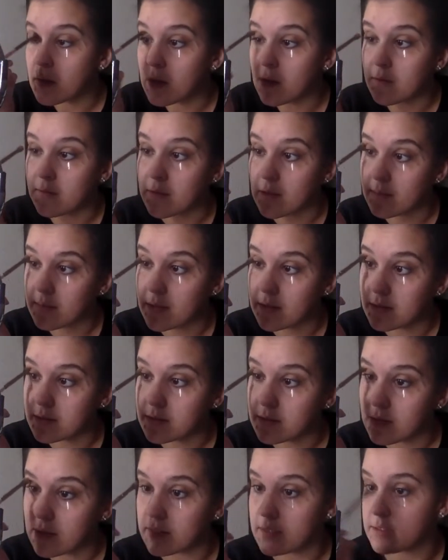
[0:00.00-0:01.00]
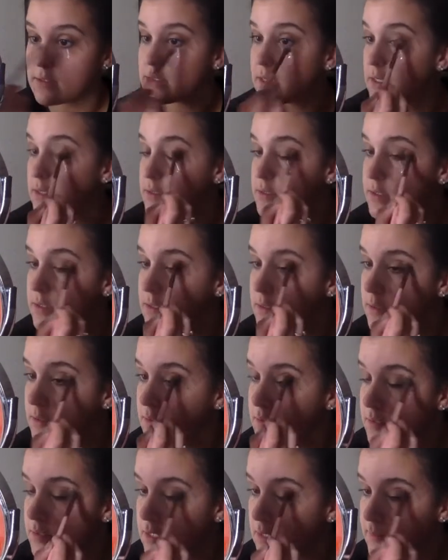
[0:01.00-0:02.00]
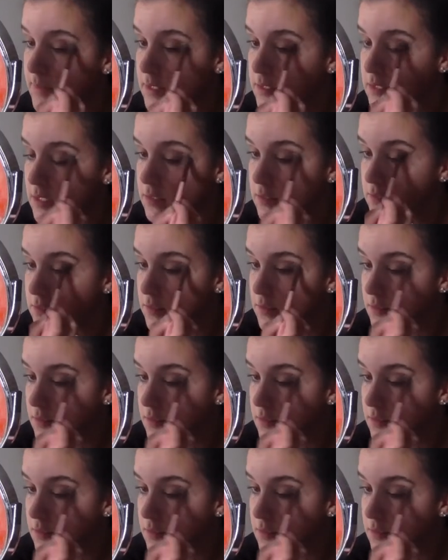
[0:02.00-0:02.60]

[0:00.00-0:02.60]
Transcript: If that makes any sense. Does that make sense?